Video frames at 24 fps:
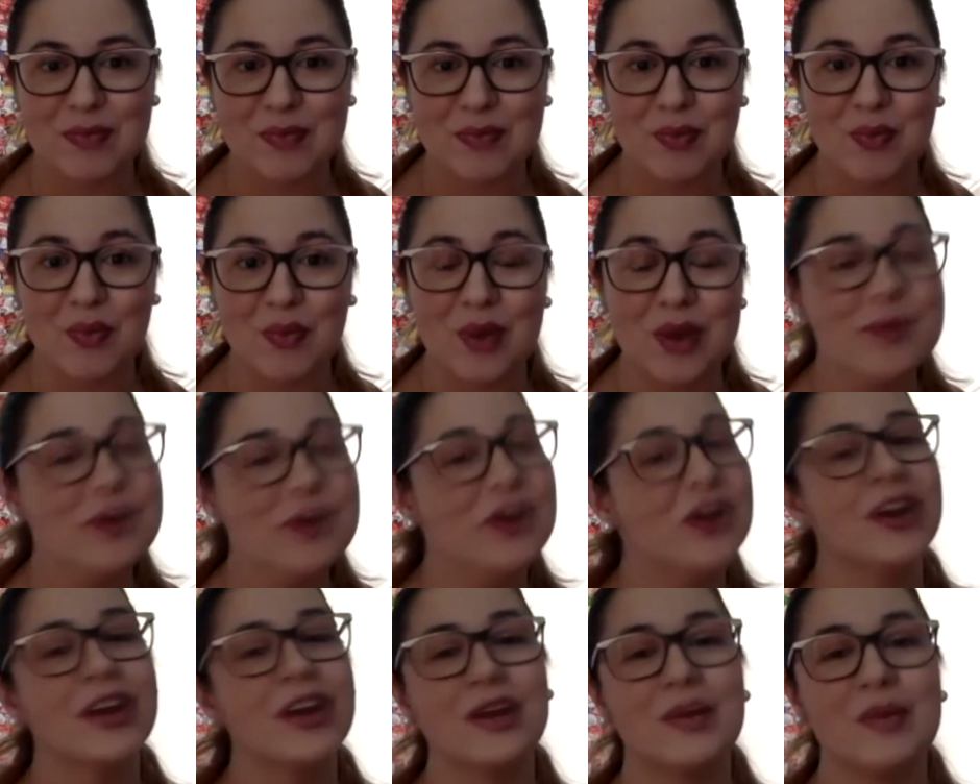Women
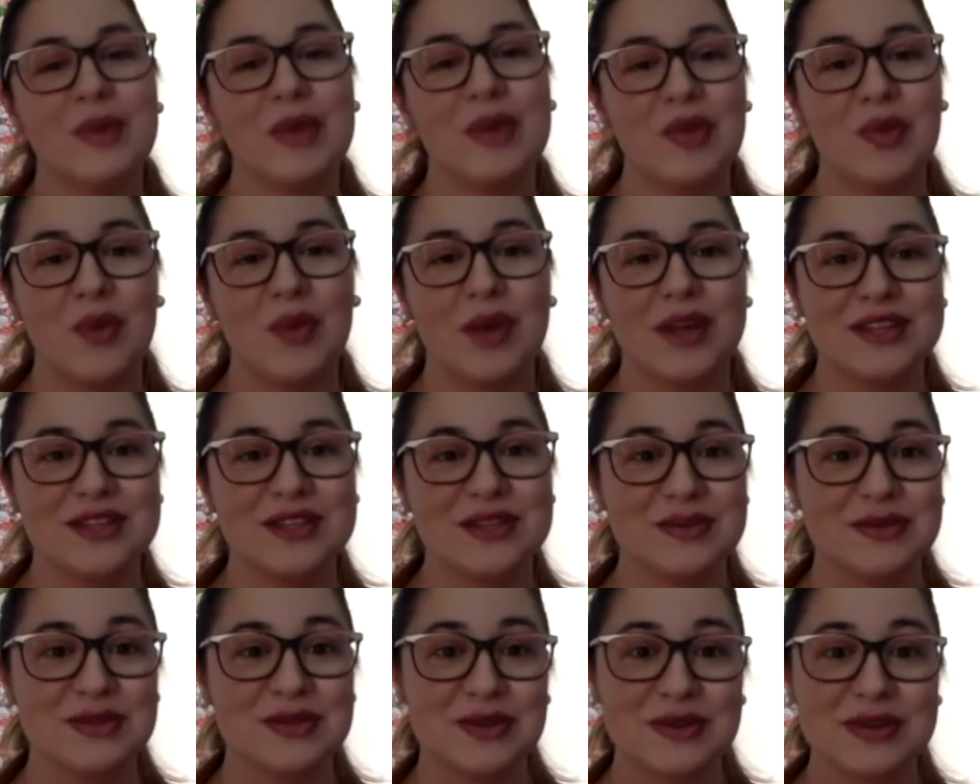are going to be the ones
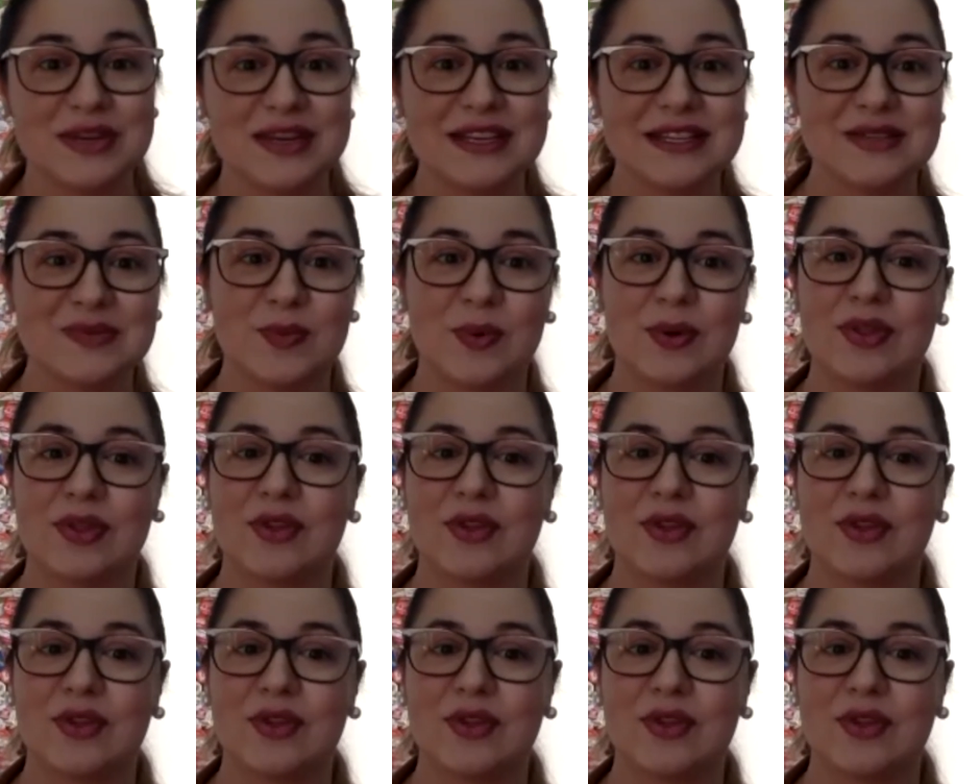who do this.